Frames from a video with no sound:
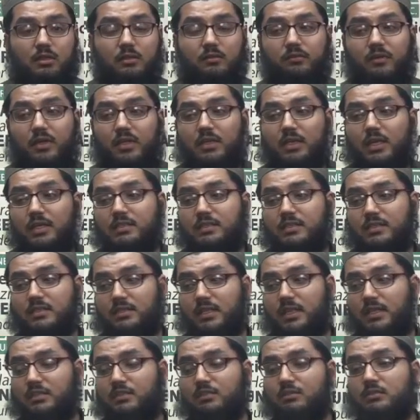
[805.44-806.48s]
If Allah
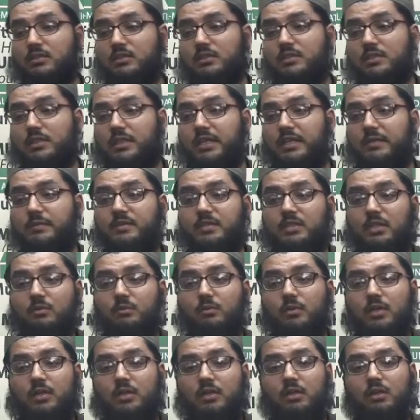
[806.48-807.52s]
decides to disgrace
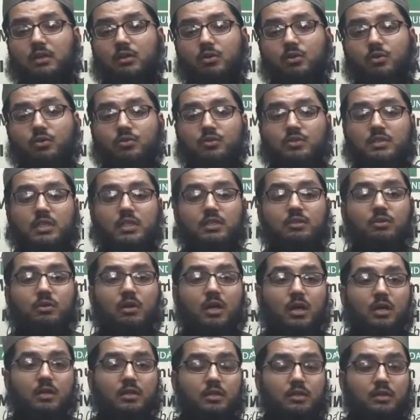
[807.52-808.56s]
someone, who's there
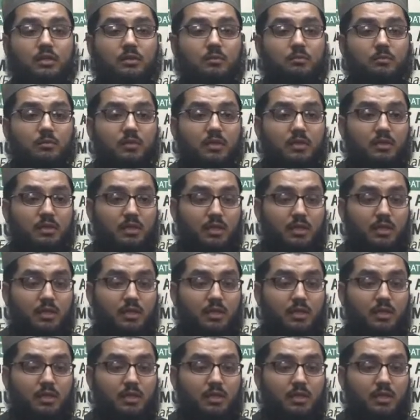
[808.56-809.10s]
to honor him?"